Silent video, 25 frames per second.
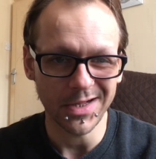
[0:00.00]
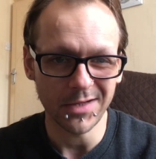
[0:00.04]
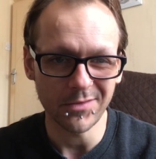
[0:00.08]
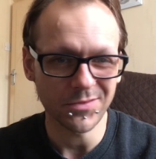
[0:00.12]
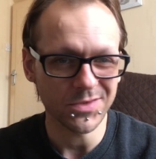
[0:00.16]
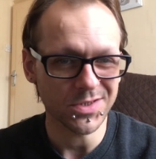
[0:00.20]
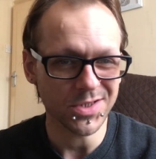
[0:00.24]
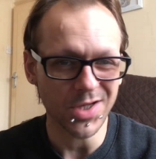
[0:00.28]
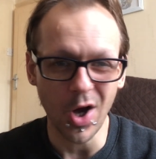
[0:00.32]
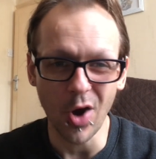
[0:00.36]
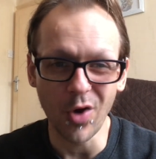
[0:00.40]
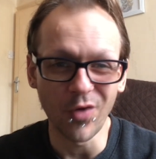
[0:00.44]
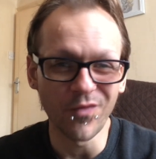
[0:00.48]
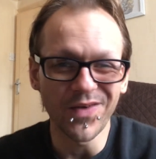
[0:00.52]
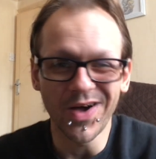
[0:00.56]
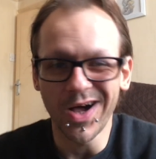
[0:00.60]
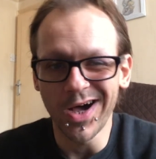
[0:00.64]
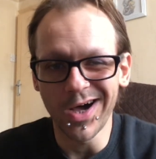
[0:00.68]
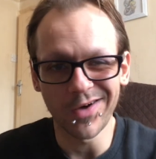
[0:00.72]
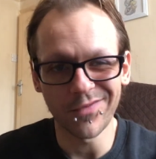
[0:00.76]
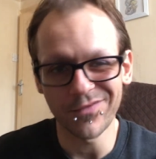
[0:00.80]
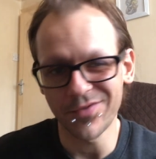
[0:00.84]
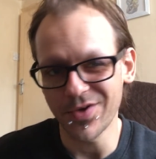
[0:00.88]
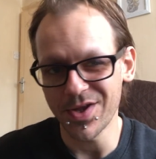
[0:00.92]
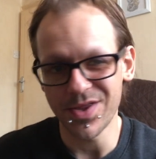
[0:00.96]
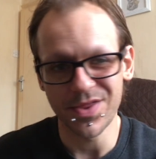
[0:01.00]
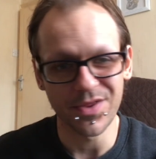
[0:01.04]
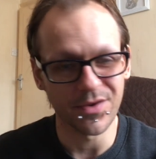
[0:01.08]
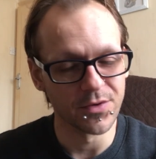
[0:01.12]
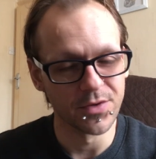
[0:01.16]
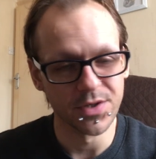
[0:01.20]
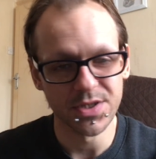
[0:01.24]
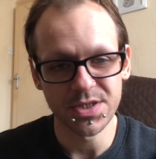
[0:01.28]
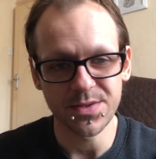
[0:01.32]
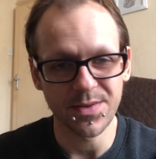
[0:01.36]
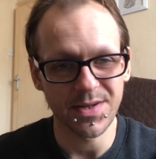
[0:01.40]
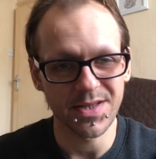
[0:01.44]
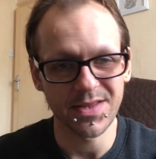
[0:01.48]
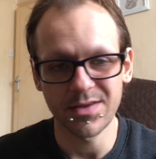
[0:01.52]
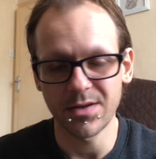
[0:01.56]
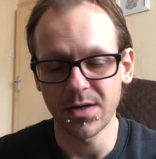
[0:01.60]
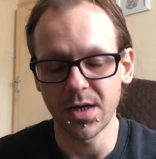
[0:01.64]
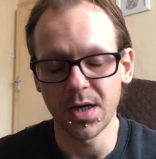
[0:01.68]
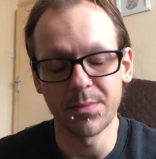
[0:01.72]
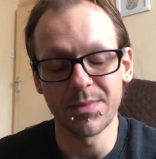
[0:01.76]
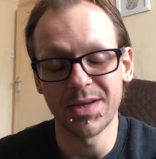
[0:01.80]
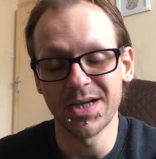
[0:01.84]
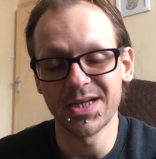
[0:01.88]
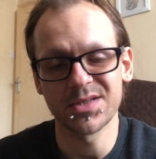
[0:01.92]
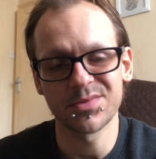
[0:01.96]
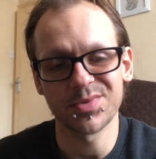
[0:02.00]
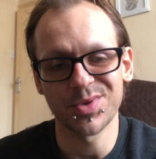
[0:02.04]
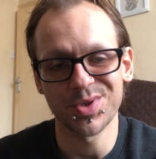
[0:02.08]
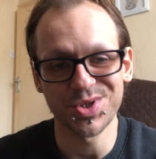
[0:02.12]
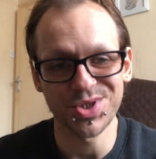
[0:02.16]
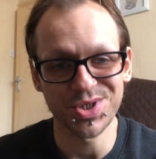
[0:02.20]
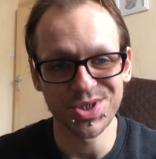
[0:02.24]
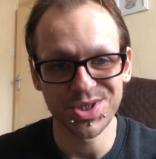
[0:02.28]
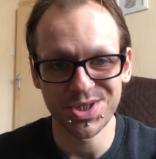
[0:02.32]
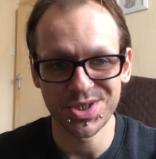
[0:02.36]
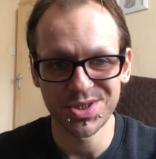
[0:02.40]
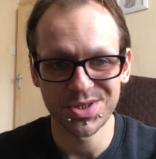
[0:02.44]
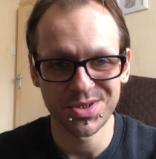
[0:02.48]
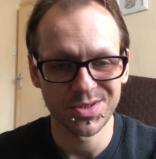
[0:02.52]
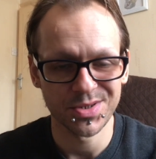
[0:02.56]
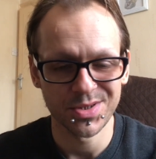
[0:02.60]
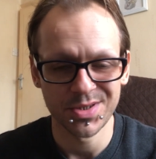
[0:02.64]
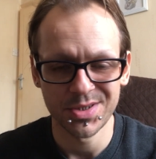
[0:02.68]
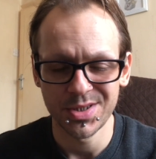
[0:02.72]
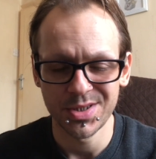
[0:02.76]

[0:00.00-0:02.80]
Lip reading: was over halfway through, so I thought I might as well just